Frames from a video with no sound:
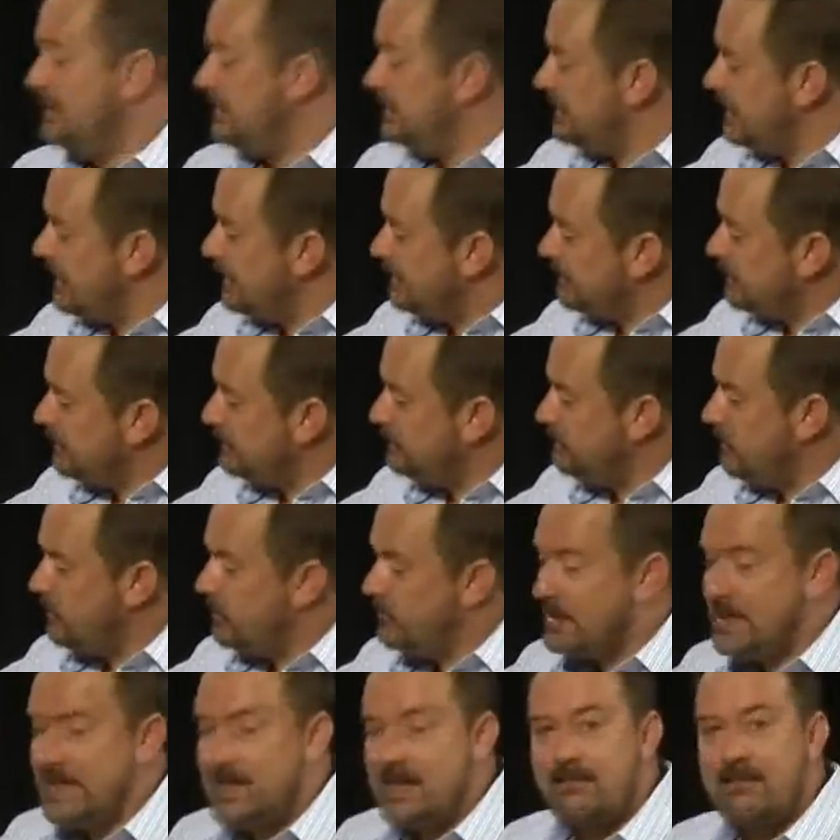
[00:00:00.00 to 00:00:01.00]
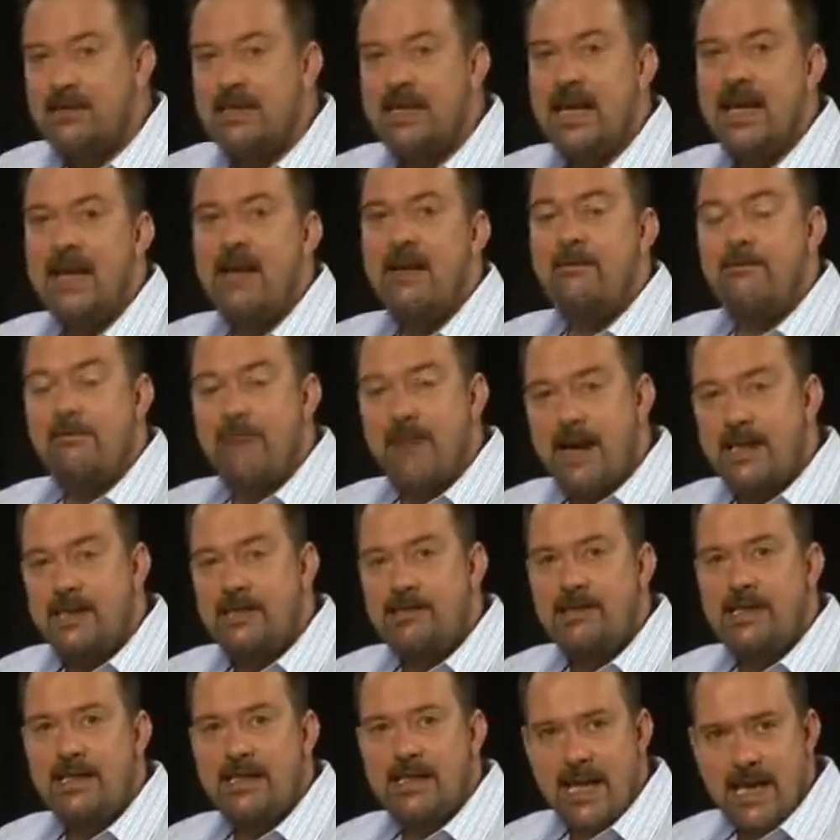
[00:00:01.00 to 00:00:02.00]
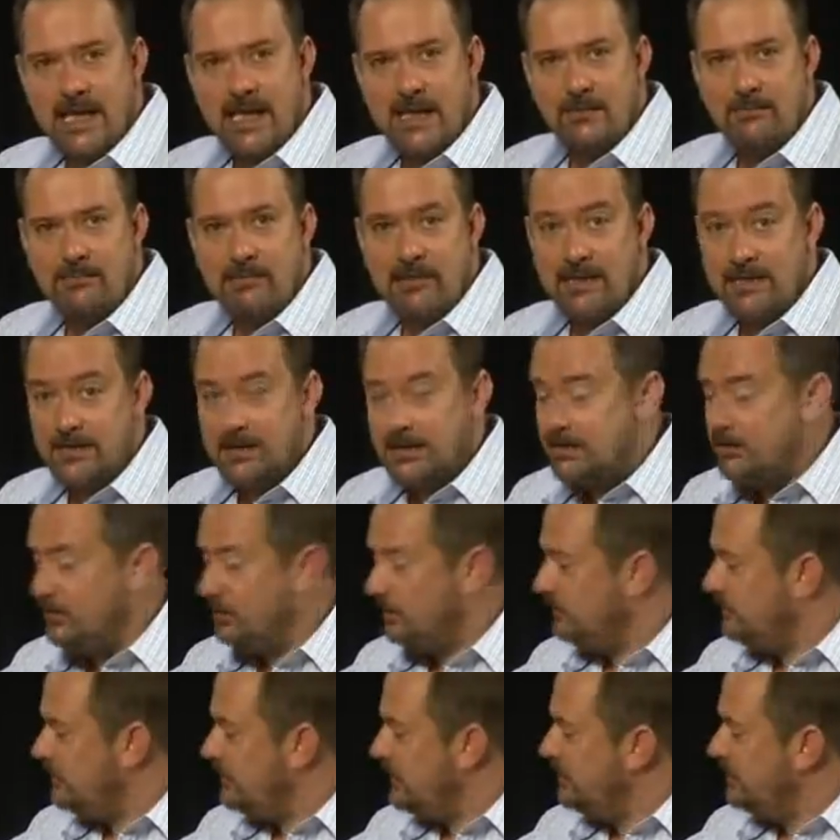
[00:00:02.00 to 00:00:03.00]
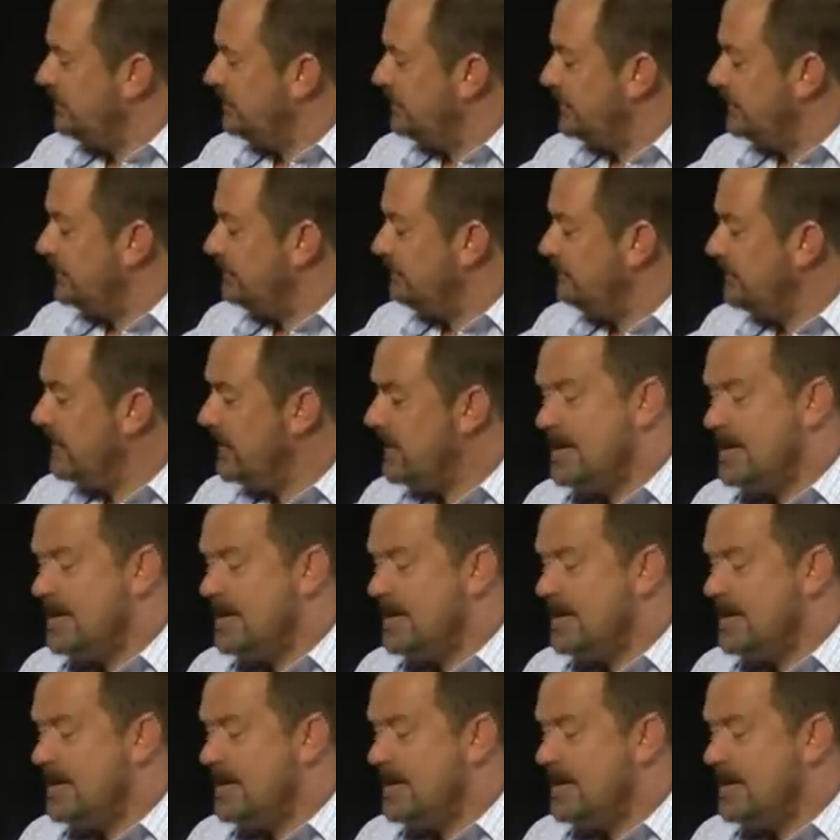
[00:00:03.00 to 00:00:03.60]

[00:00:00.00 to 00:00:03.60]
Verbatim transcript: This, this port here is factory calibrated at all frequencies.